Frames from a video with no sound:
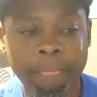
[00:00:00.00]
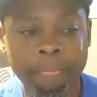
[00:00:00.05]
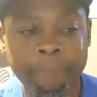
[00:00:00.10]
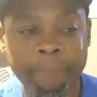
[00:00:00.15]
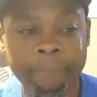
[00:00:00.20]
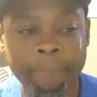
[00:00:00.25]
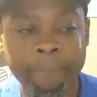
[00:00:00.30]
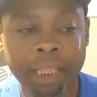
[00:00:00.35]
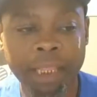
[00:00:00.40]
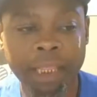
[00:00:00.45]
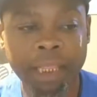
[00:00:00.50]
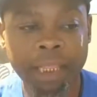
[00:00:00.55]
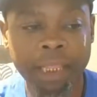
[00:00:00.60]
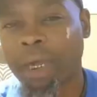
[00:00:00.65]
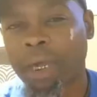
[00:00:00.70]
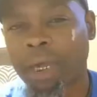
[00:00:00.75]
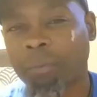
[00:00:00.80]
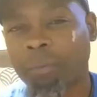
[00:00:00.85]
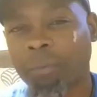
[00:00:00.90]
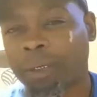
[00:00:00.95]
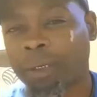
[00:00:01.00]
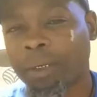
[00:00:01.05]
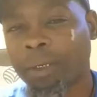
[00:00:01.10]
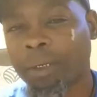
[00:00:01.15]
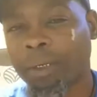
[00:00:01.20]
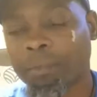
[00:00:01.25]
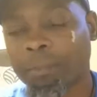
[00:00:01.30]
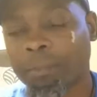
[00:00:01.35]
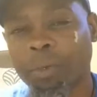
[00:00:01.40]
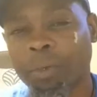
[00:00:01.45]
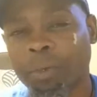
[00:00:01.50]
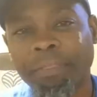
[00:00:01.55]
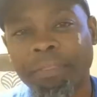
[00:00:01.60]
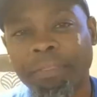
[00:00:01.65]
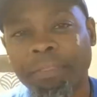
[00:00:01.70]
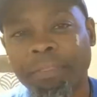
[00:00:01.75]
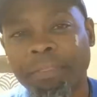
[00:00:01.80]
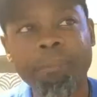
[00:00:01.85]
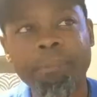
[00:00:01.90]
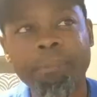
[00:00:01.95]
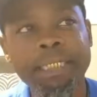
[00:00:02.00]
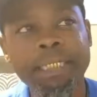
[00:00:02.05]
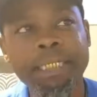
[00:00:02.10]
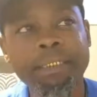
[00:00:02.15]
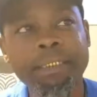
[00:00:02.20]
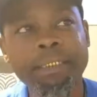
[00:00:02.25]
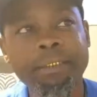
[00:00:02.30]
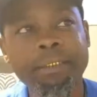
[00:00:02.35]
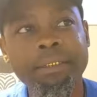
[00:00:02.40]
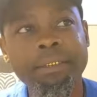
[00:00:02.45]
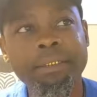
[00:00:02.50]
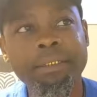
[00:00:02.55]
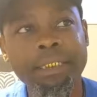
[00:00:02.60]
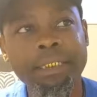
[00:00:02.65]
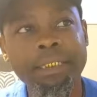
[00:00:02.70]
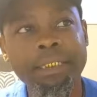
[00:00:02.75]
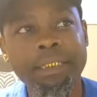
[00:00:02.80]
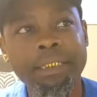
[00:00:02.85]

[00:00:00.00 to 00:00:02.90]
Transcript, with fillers: and the more I the more I think about it, it's